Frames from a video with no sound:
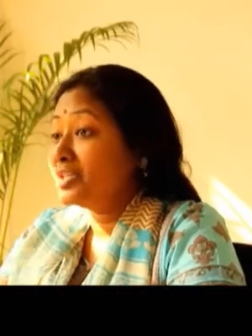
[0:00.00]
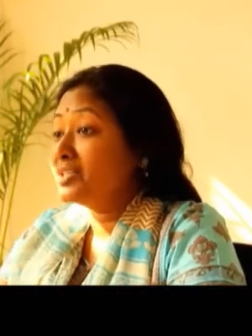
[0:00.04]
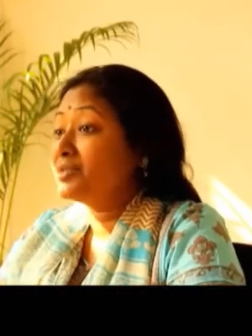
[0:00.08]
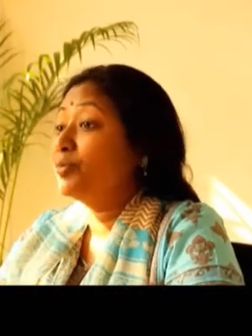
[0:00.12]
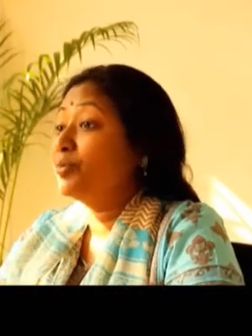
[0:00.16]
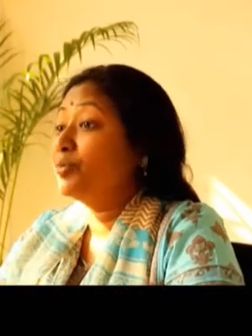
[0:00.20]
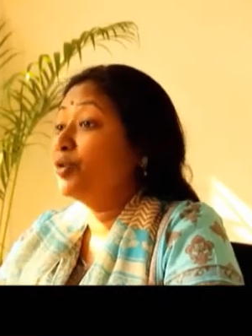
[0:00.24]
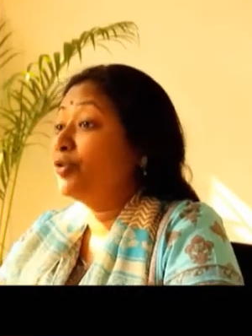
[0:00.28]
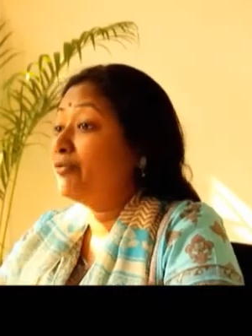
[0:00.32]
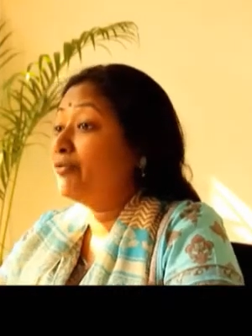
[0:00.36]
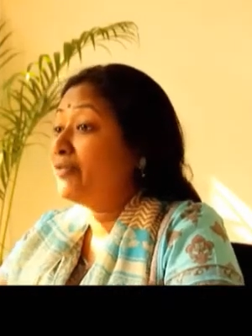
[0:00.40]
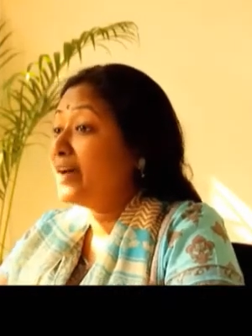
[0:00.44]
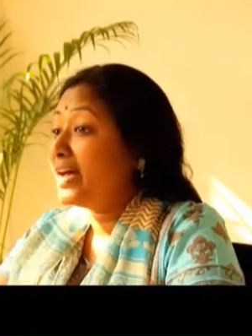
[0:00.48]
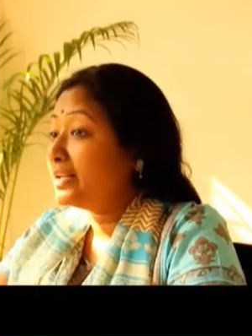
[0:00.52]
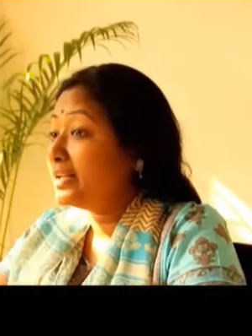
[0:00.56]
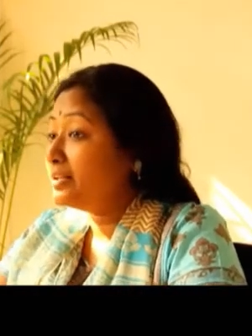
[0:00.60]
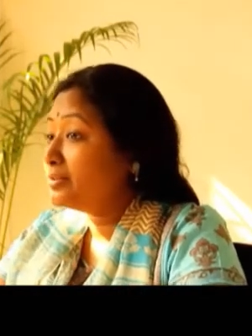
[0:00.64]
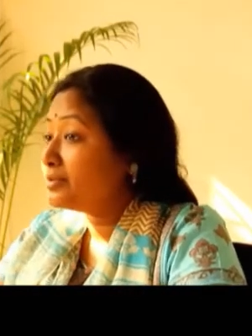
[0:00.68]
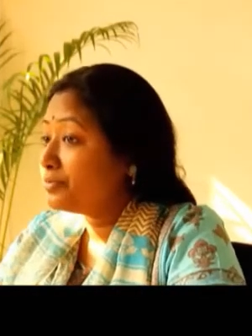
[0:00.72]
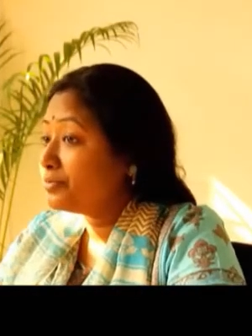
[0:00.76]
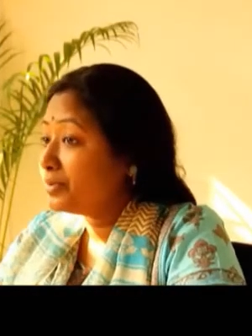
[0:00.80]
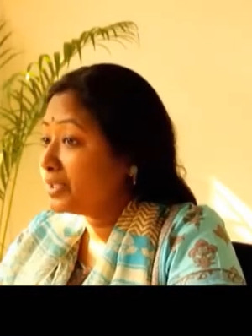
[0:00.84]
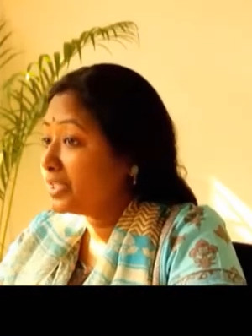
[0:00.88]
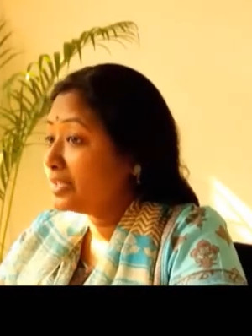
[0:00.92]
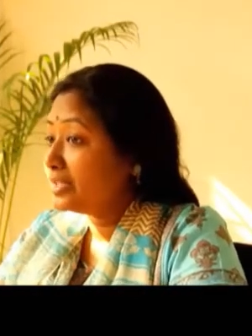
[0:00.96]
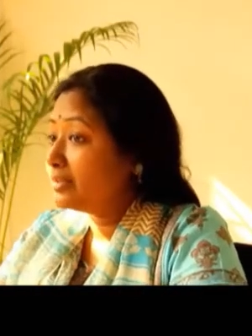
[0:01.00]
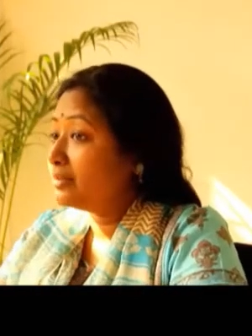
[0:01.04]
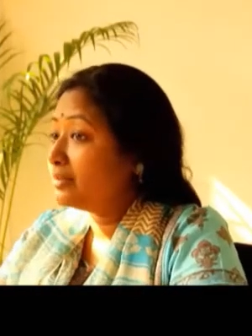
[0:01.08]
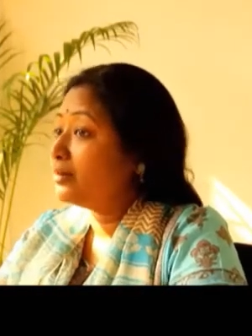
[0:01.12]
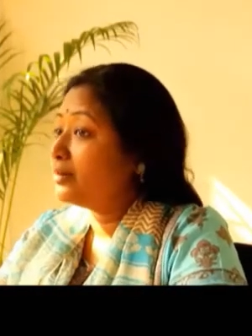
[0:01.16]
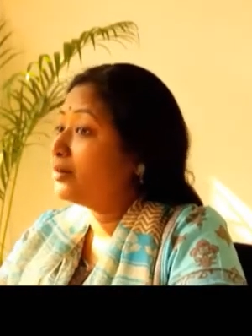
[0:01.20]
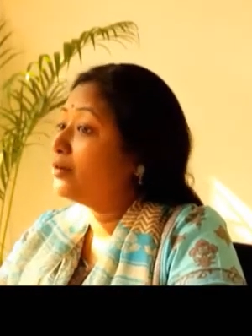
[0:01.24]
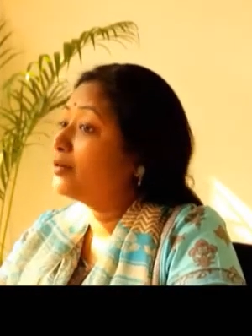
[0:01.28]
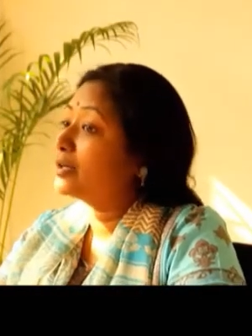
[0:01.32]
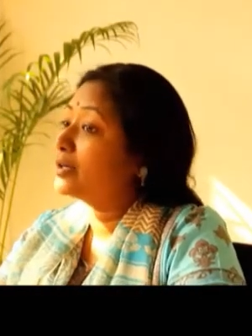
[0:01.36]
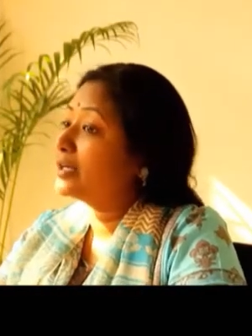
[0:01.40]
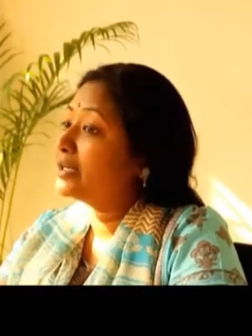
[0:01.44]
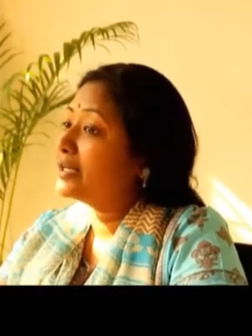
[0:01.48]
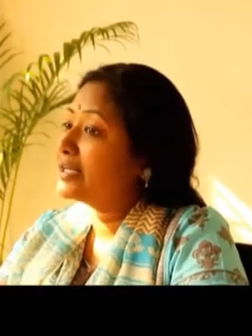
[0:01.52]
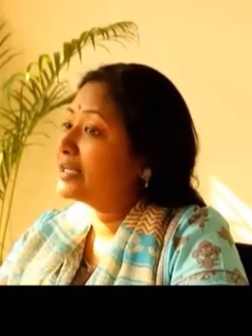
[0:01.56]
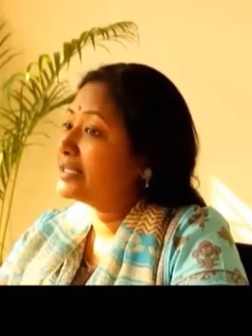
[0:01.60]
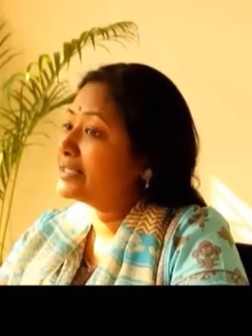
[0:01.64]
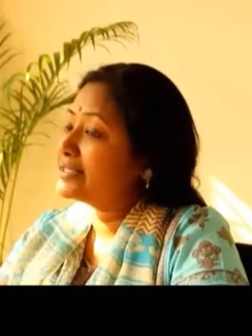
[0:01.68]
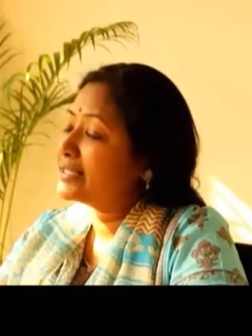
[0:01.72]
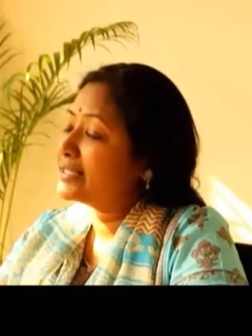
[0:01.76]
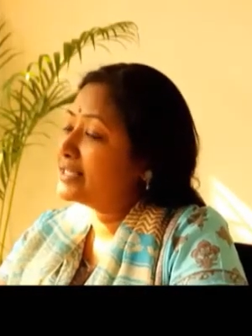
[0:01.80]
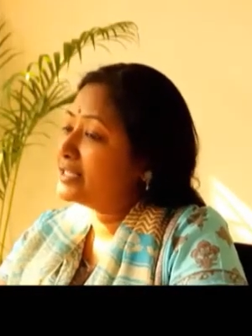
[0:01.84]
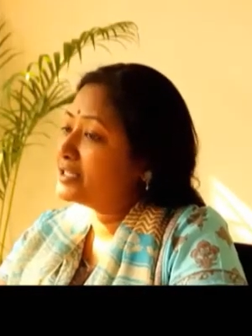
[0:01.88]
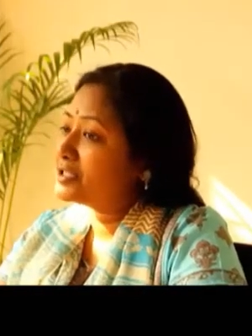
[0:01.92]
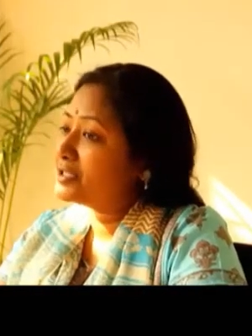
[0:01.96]
is more valid within the
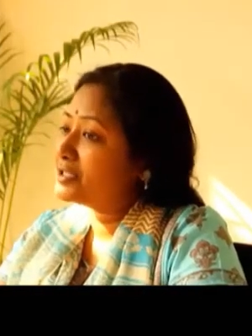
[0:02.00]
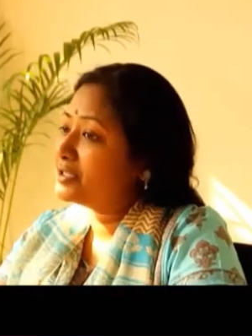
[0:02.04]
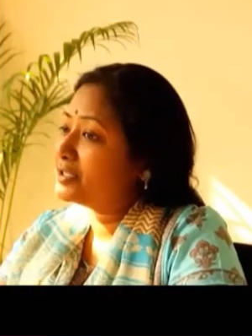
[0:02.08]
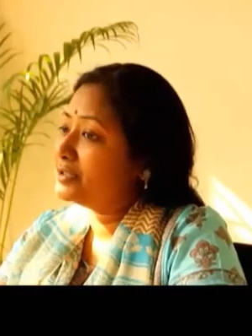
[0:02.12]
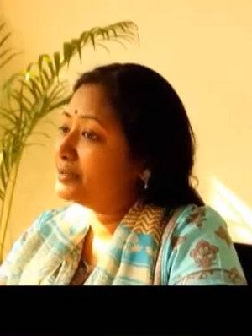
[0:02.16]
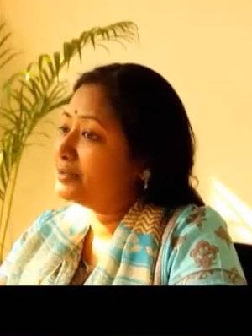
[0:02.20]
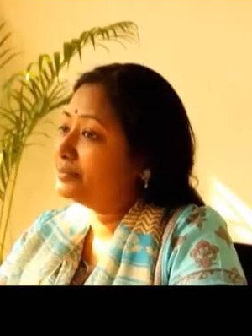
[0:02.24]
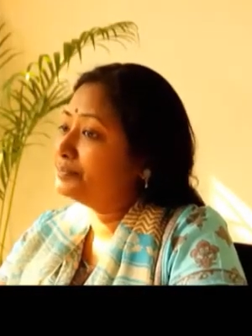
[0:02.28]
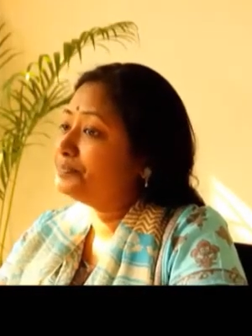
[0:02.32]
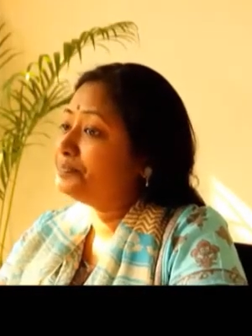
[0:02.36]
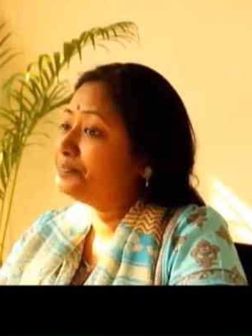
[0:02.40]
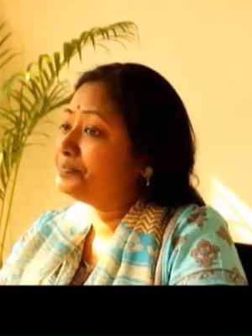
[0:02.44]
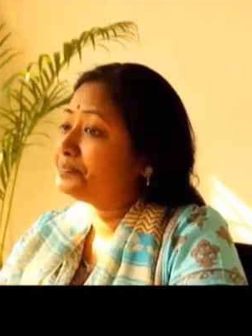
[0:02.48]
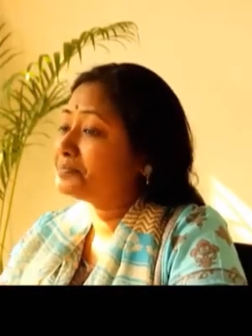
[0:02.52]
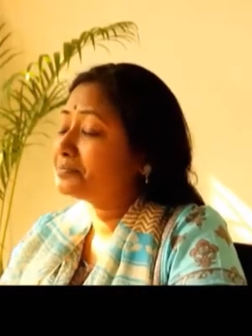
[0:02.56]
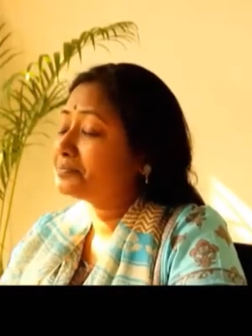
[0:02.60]
organization,